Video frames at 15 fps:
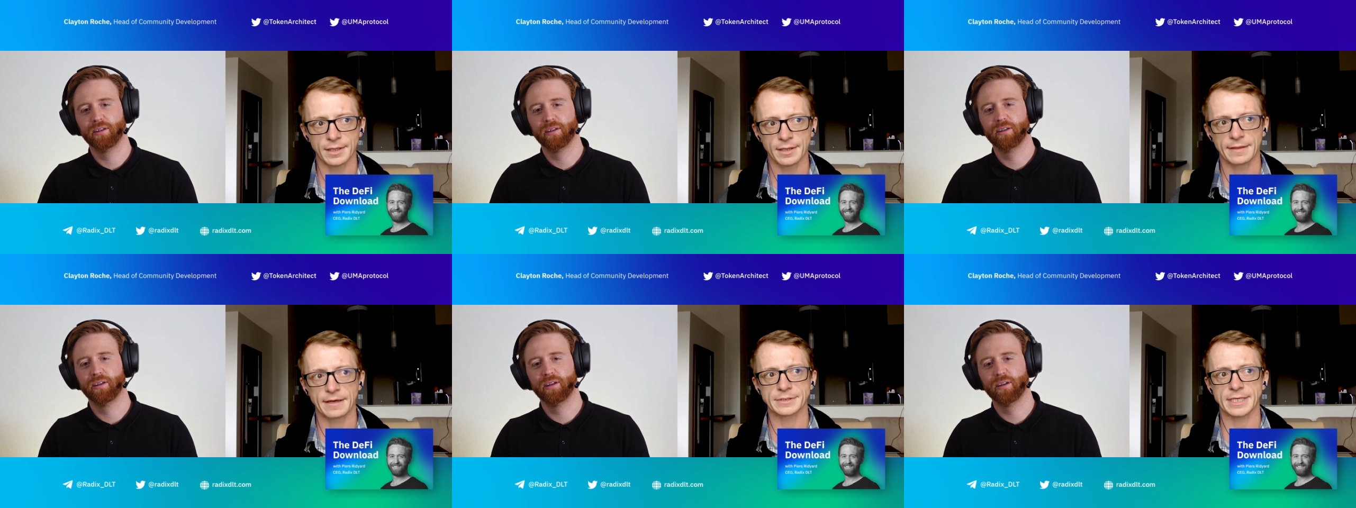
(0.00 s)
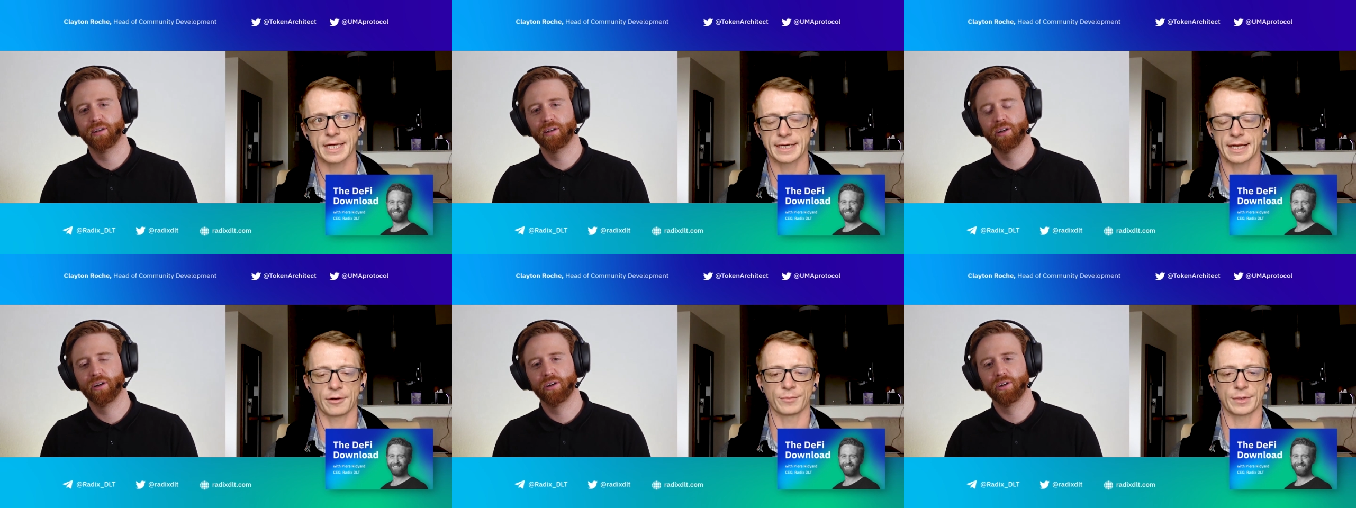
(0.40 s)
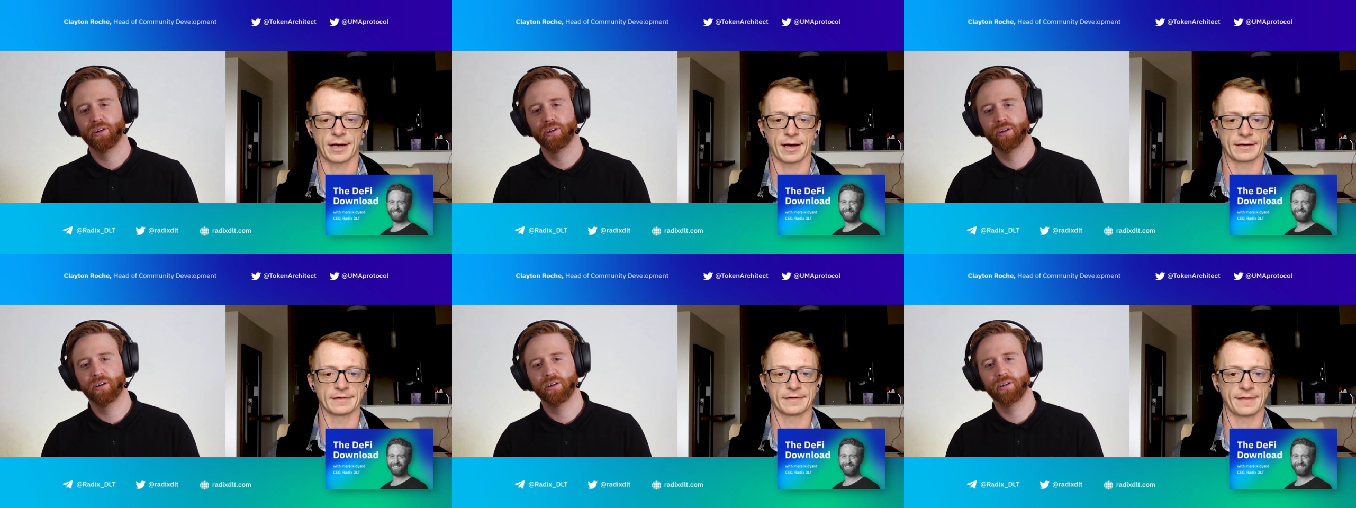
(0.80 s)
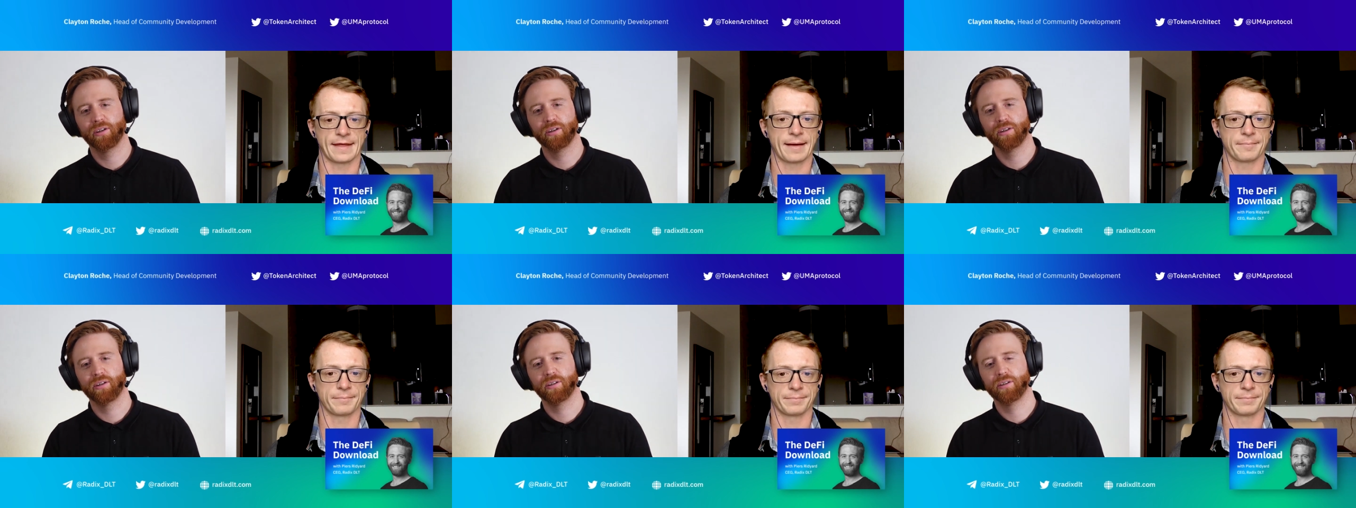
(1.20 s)
Speaker 1: that was kind of how we got into
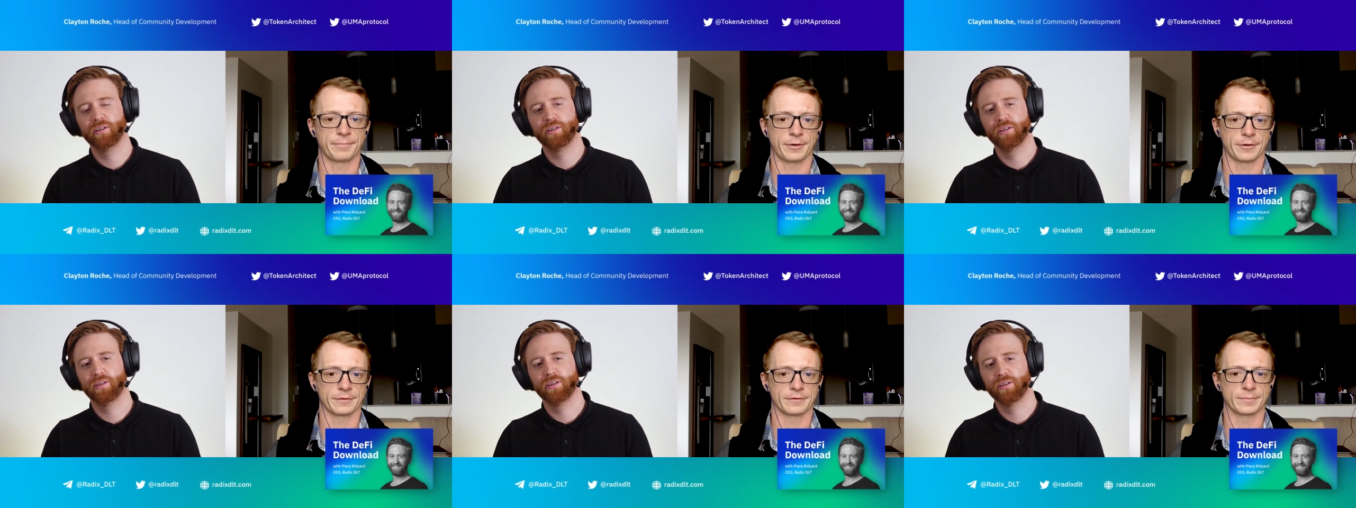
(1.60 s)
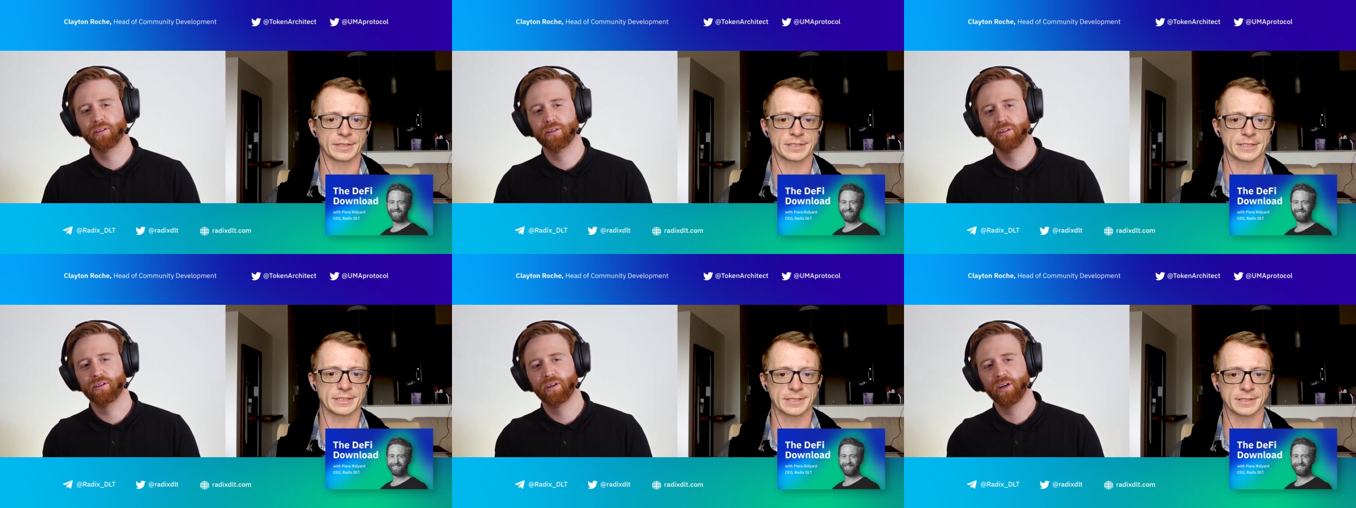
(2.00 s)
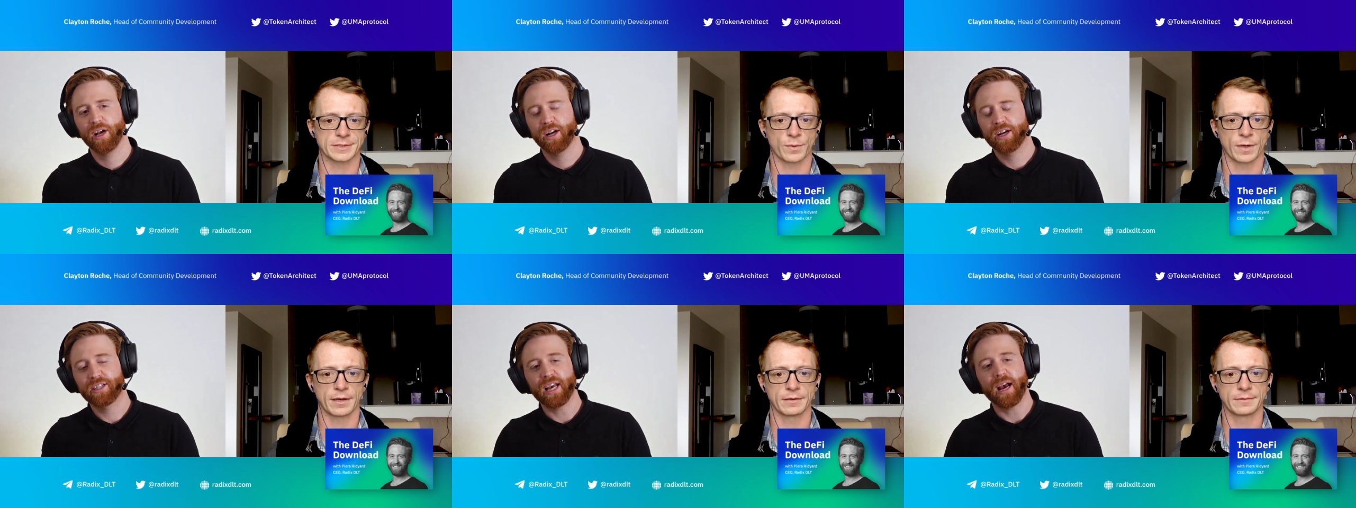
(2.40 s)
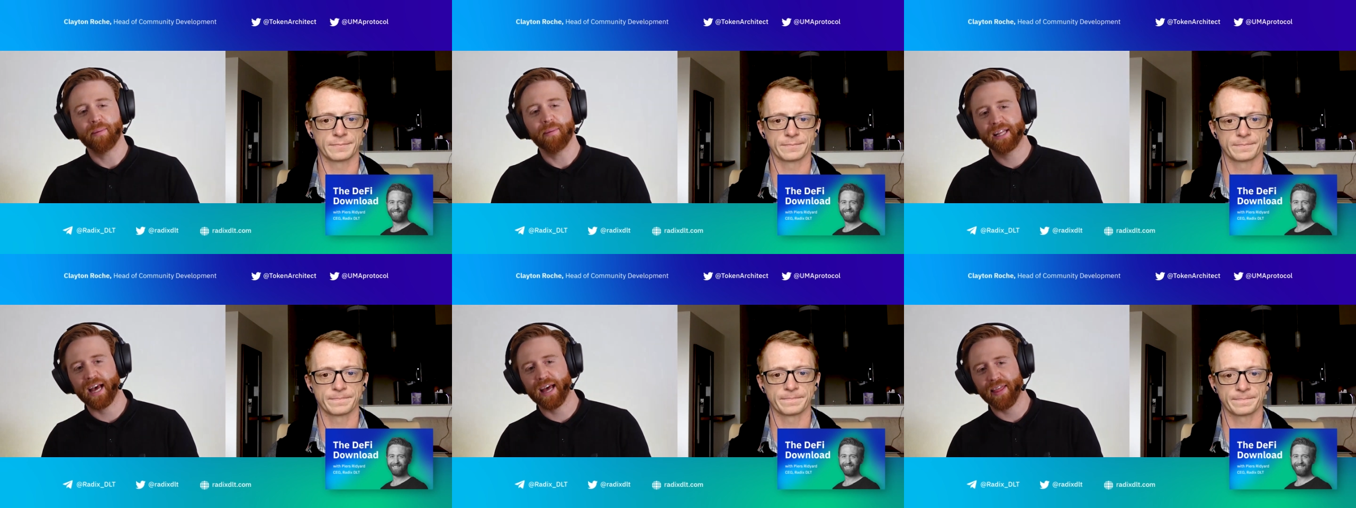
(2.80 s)
that part of the business as well.
Speaker 2: I
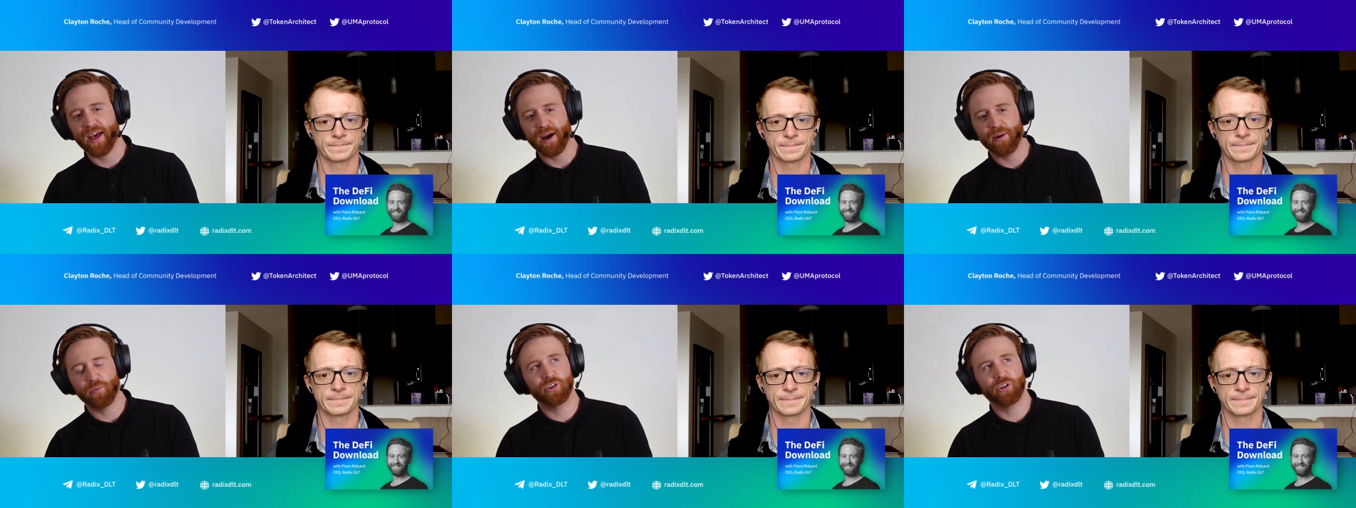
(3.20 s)
mean, that, that